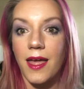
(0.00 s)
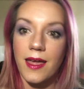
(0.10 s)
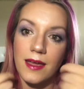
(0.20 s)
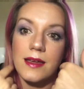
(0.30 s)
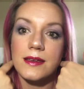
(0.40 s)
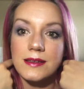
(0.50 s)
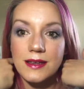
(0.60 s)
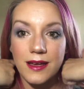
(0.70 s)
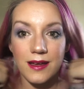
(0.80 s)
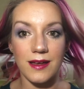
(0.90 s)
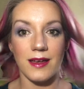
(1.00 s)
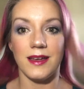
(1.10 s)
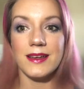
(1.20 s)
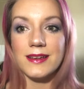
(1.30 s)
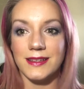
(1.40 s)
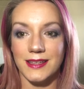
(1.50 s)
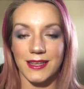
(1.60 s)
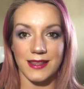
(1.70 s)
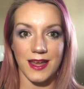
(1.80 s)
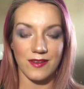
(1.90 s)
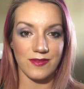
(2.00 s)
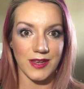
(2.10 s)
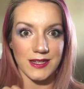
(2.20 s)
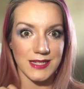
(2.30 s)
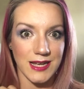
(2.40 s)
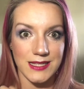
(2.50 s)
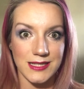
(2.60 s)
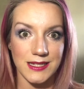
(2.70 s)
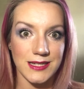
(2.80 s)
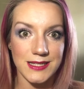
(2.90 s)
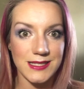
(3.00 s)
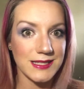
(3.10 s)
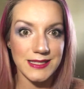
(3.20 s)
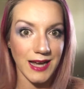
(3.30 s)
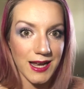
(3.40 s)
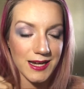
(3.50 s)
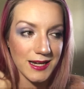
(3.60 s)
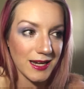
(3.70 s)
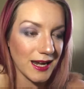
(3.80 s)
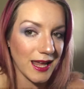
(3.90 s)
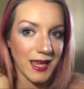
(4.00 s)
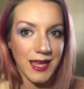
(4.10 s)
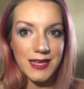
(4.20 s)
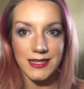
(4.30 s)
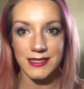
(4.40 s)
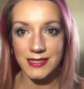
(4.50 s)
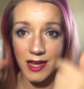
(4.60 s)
and get that fantasticness done and